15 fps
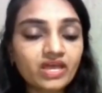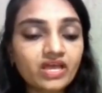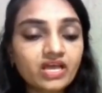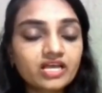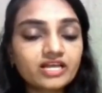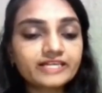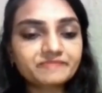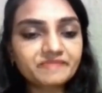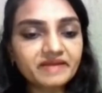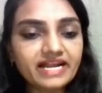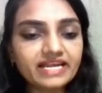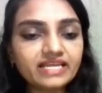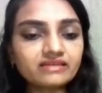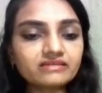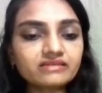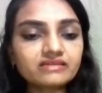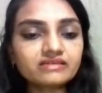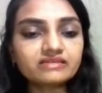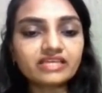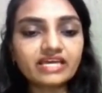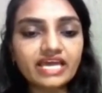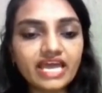Spreading, the
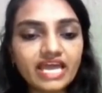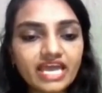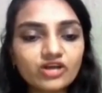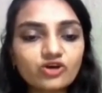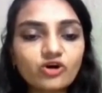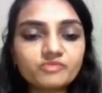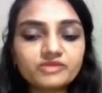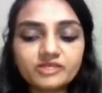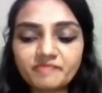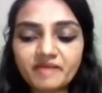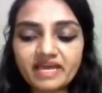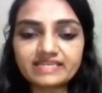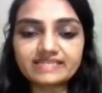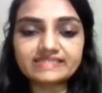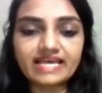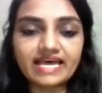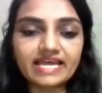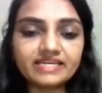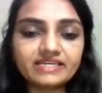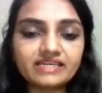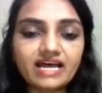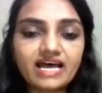egg of the parasite
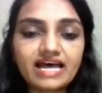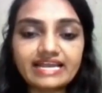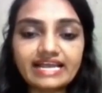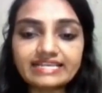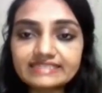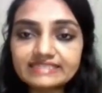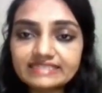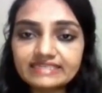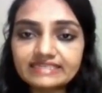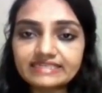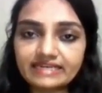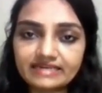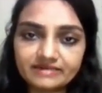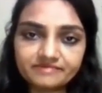are excreted,